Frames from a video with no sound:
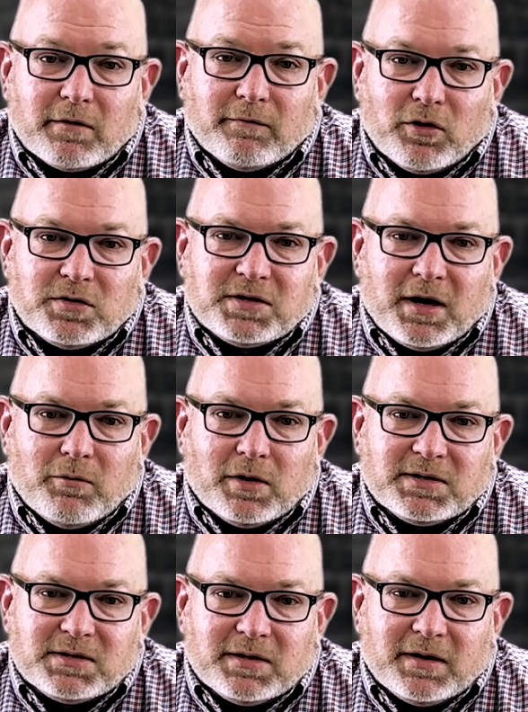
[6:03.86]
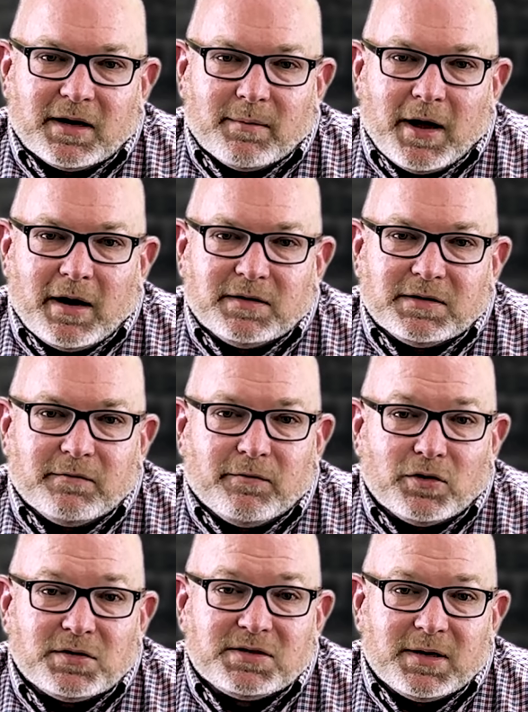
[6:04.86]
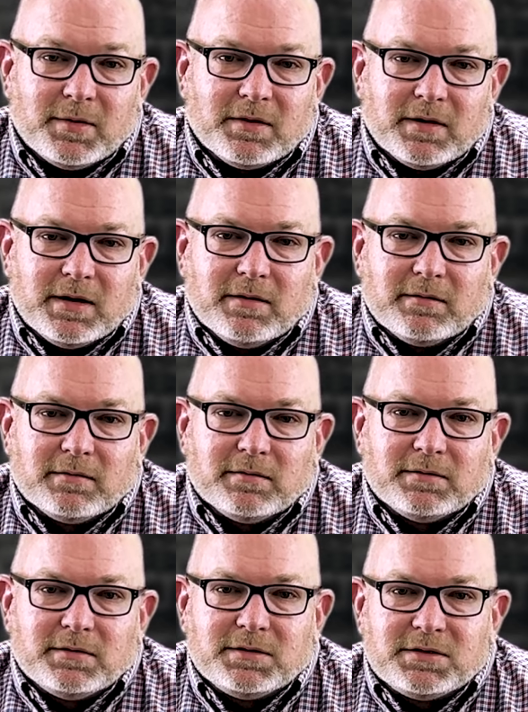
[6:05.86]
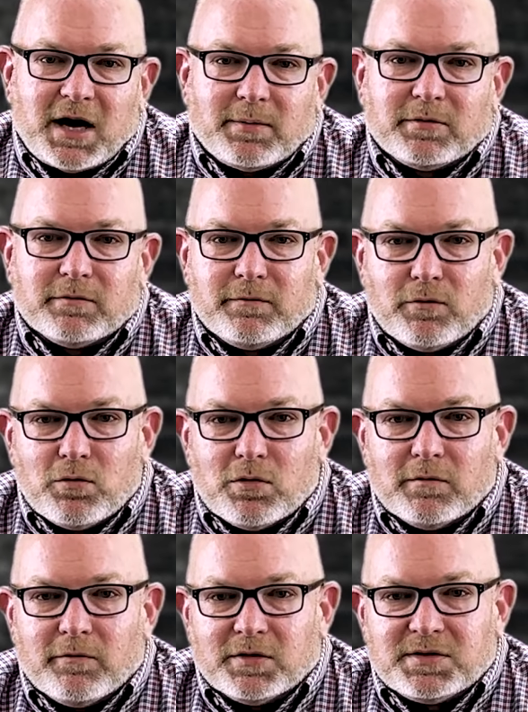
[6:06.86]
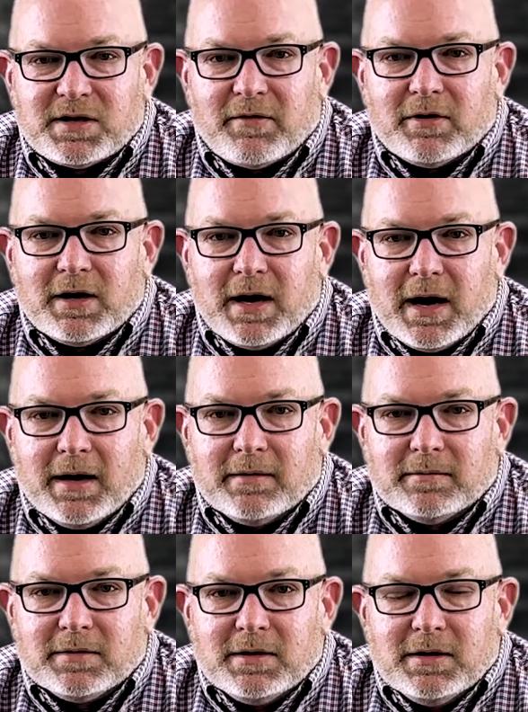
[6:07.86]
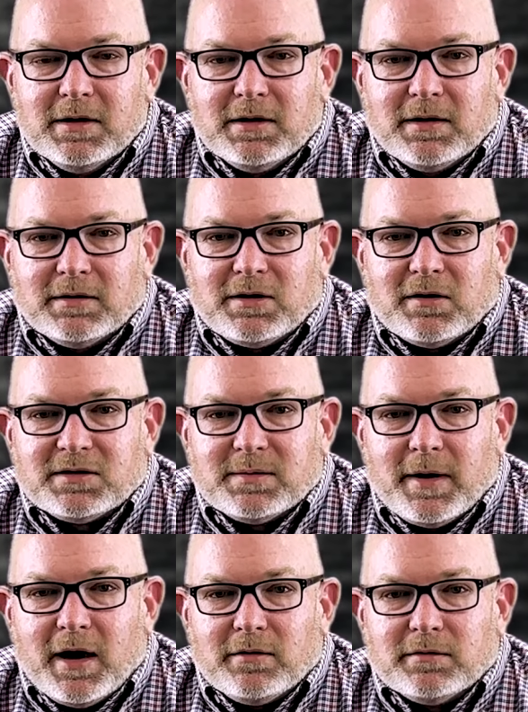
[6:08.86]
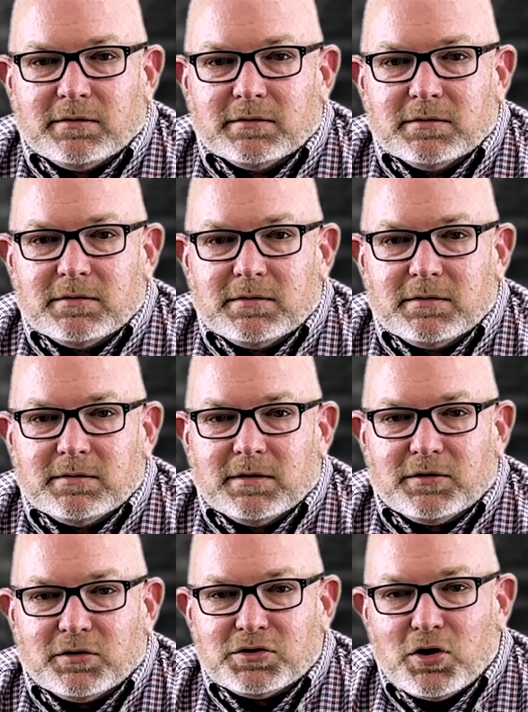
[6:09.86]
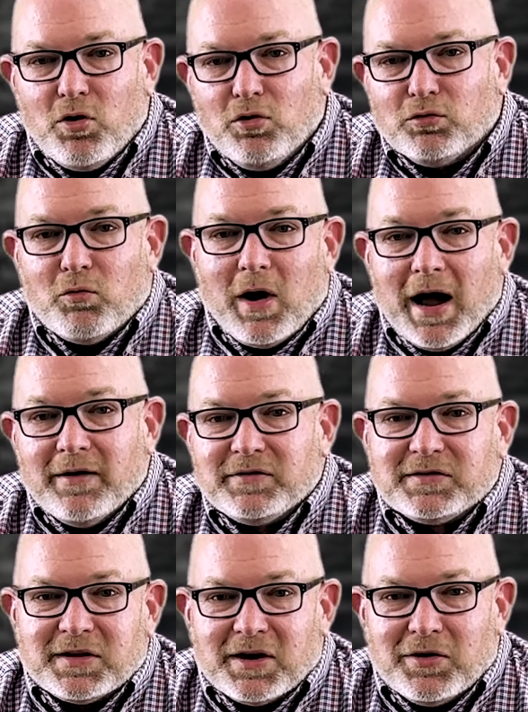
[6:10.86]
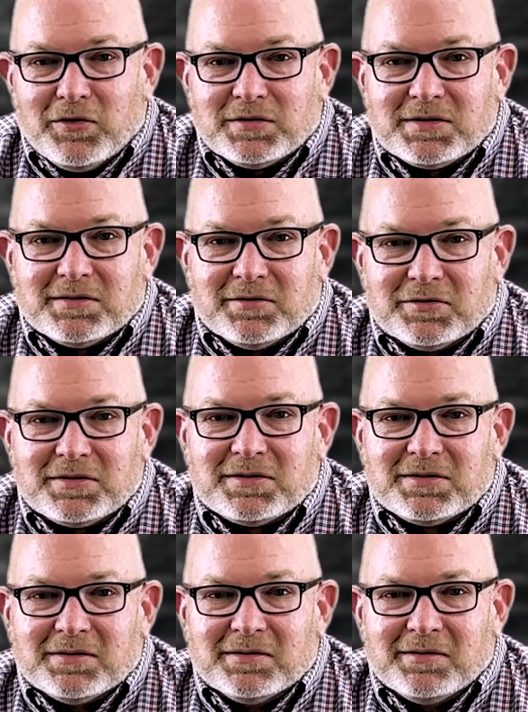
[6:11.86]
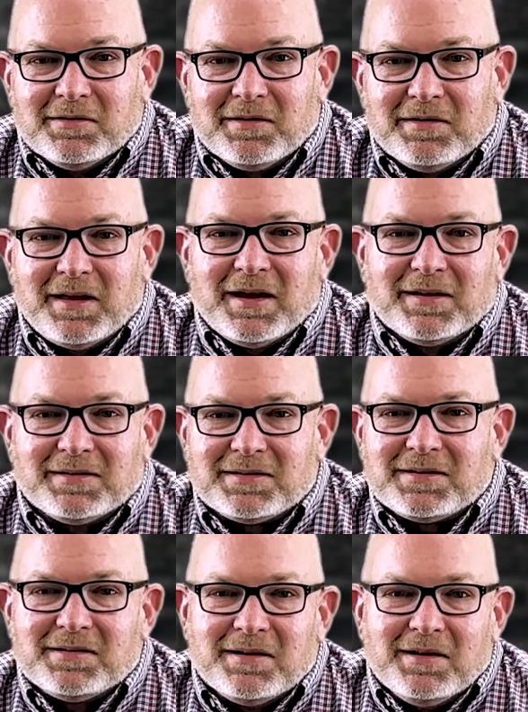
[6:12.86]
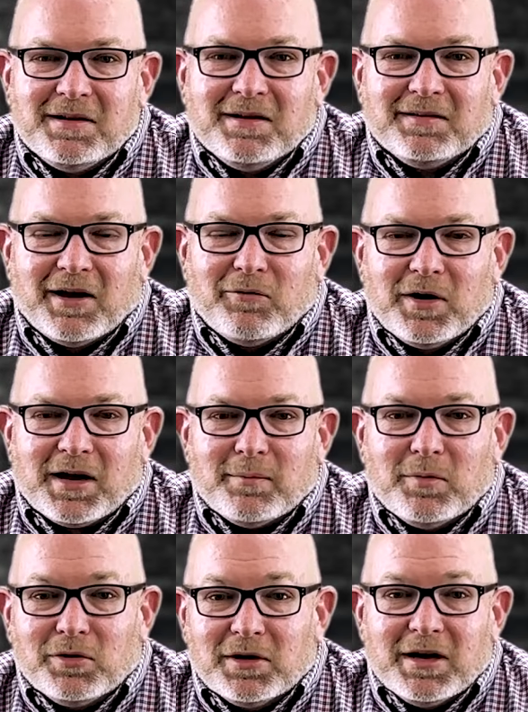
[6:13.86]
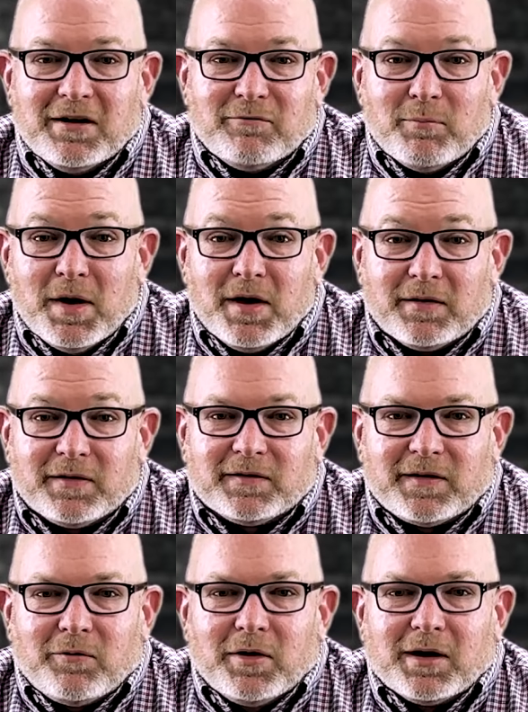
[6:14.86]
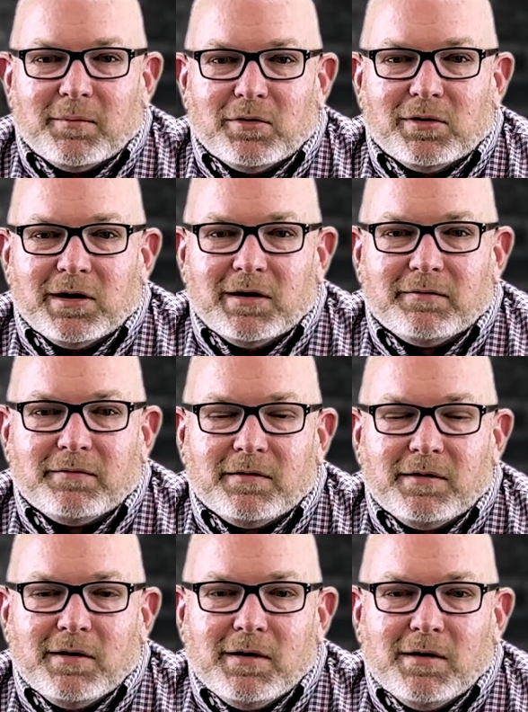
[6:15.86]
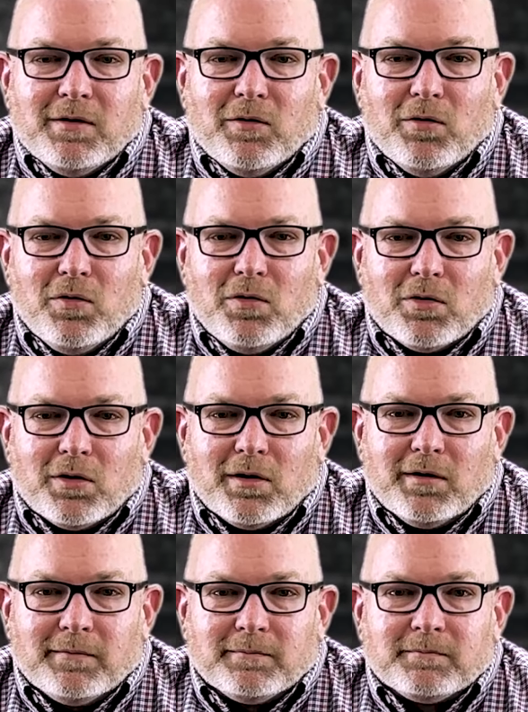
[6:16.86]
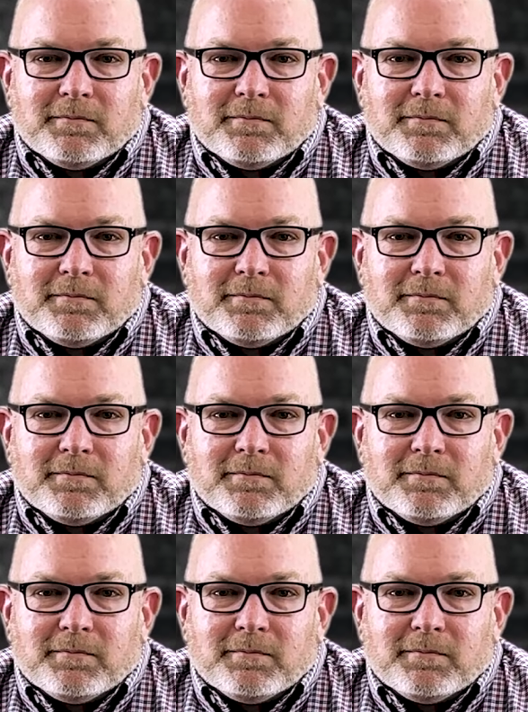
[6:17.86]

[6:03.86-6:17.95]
verse that I want us to think about is in 1 Timothy chapter 4, verse 7 and 8, that talks about that there's old wives' tales, there's things that we can believe, myths that we can believe, or